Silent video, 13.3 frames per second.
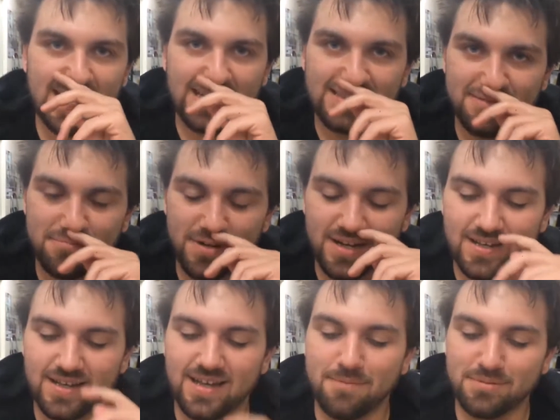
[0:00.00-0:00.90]
Exactly,
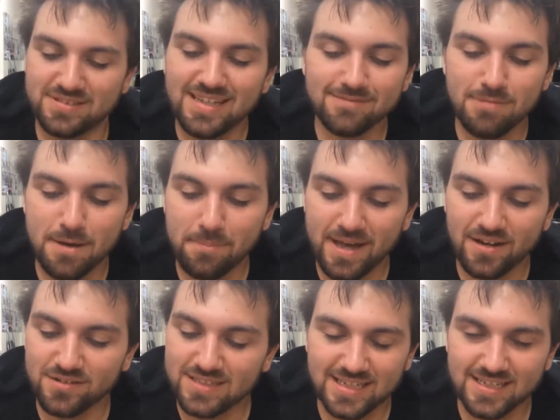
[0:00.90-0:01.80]
but besides Pepe, I
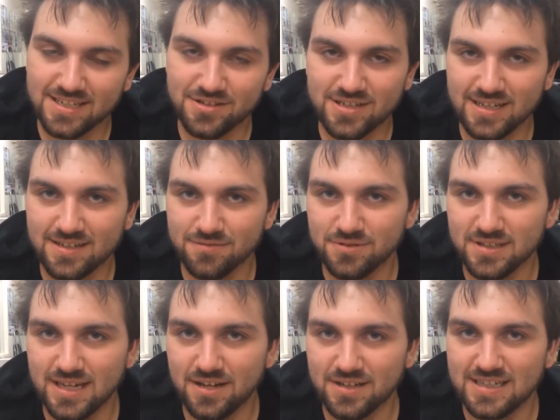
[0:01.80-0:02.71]
don't think any other deck can
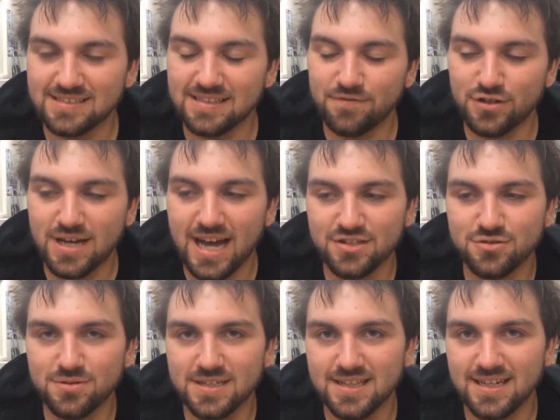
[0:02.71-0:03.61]
really out it. Because if you
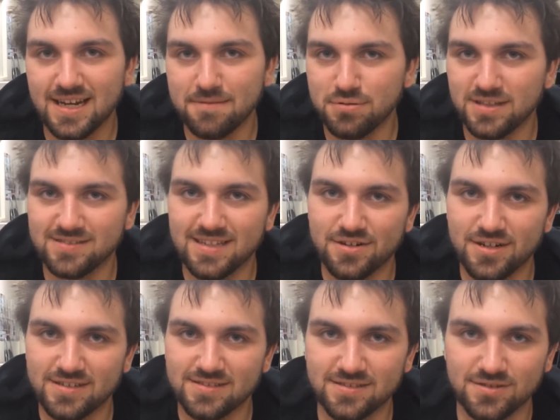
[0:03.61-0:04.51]
Kaiju it, then I plus like
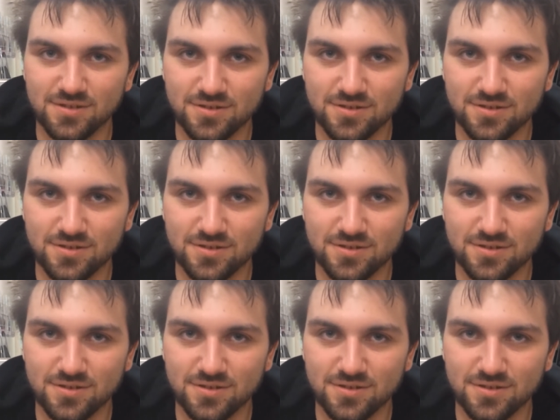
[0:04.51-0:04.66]
crazy. So.